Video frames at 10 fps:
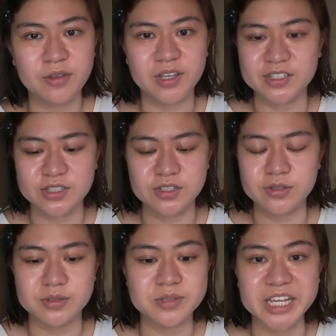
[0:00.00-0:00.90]
you can just
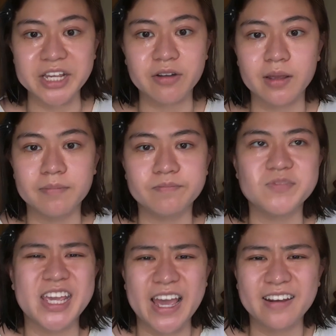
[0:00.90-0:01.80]
use day cream
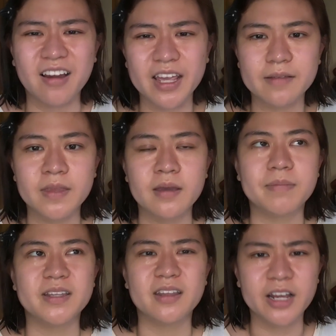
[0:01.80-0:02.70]
day and night.
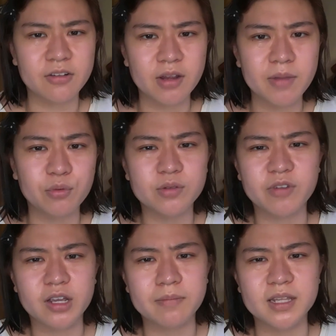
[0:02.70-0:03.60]
But night cream, I wouldn't
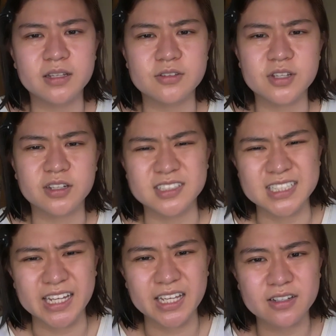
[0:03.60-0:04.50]
recommend it using in a
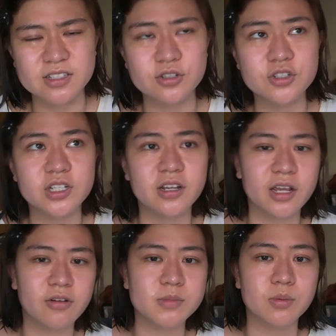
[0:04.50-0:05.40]
day, because usually
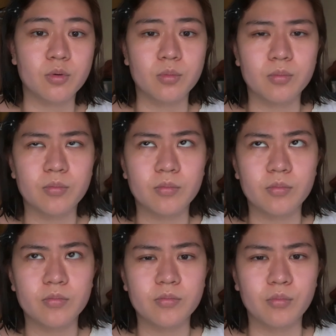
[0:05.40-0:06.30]
night creams are more
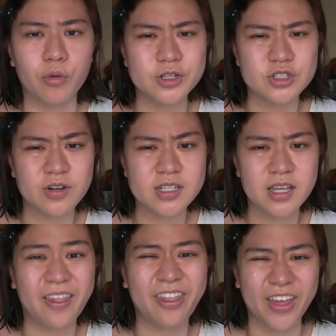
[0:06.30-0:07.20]

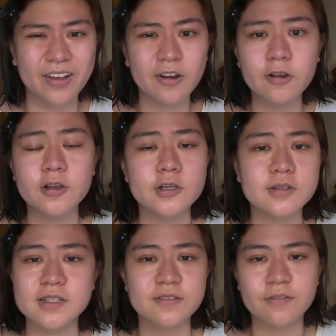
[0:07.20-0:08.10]
moisturizing and thicker, so
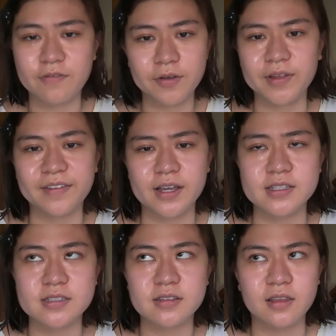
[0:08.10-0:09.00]
it doesn't feel that
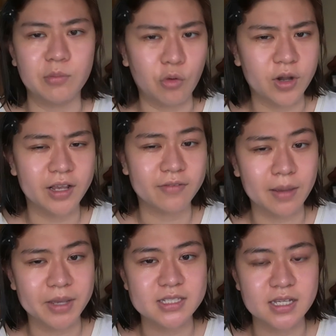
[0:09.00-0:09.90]
nice in the morning, if
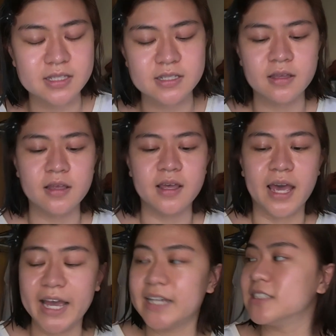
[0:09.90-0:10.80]
that makes sense.
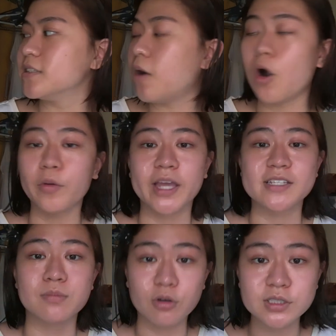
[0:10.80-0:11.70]
And oh
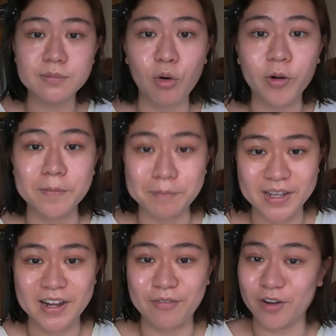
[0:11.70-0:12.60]
yes, most important
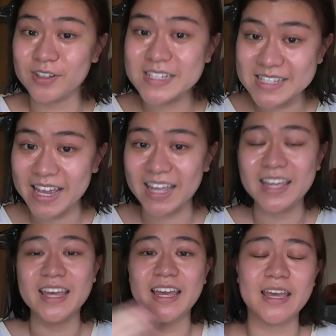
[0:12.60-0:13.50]
bit I forgot to say,
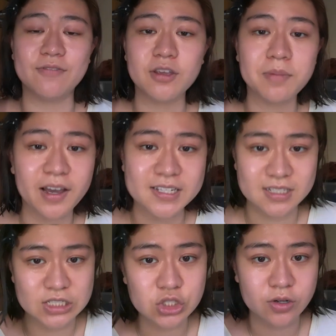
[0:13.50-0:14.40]
if you apply
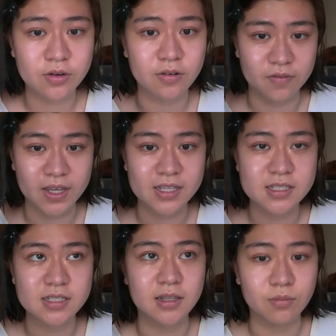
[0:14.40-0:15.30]
sunscreen on your
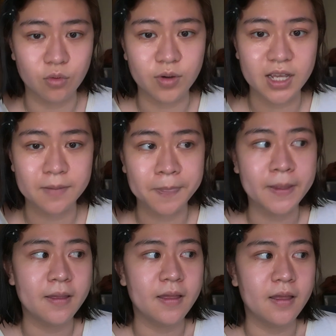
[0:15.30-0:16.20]
face in the morning,
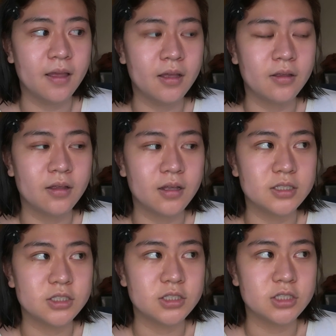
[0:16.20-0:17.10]

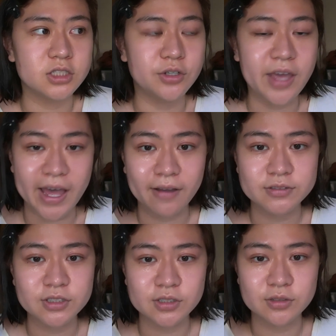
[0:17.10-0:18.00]
you have
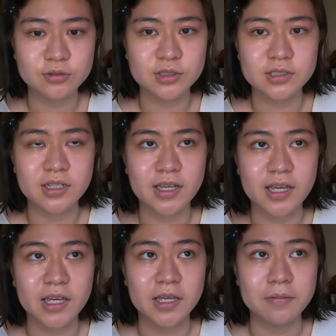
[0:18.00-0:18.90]
to use
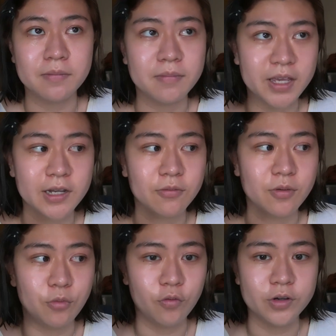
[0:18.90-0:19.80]
a makeup
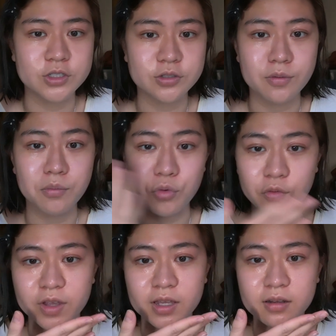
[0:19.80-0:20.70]
remover to
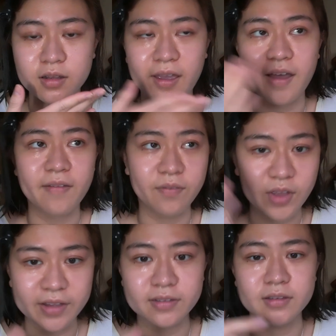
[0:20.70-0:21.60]
remove it and
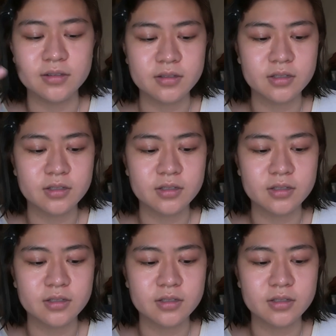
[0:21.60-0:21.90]
then